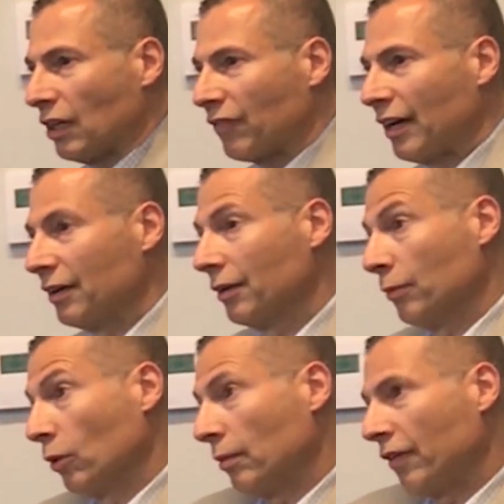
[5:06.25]
I've got
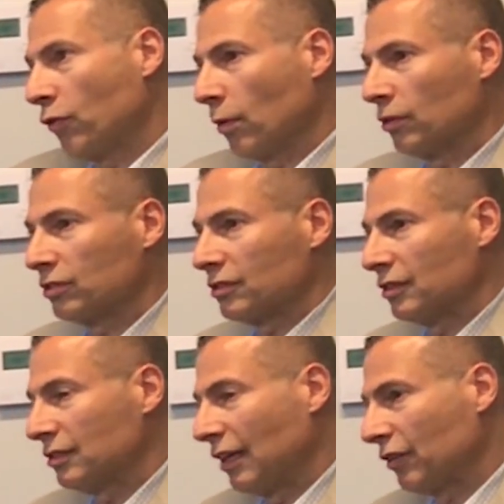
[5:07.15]
one of my former
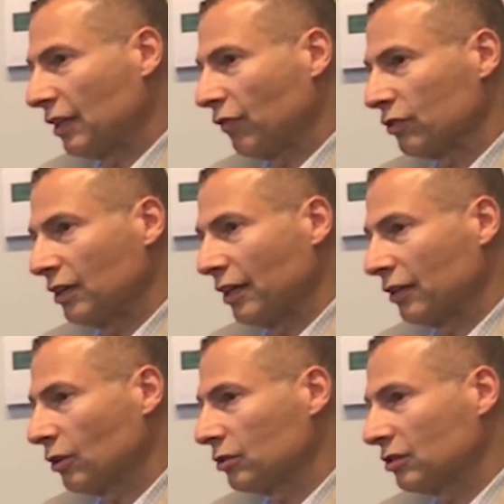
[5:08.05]
assistants, David Kiefer's now
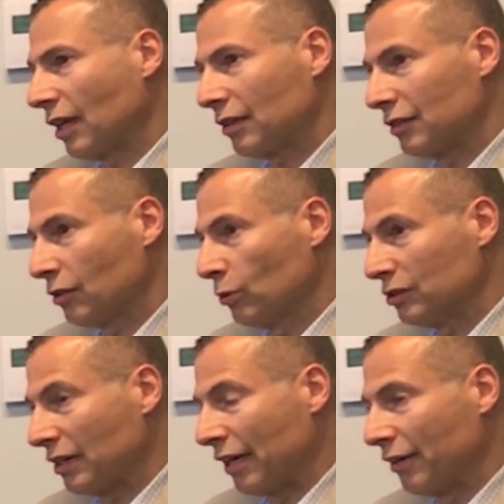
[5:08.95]
head coach of Southeast
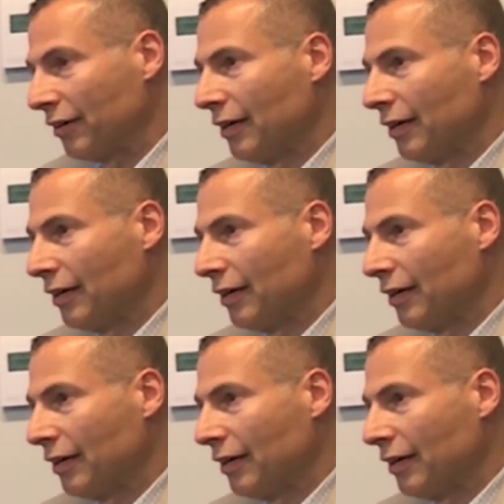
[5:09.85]
Louisiana.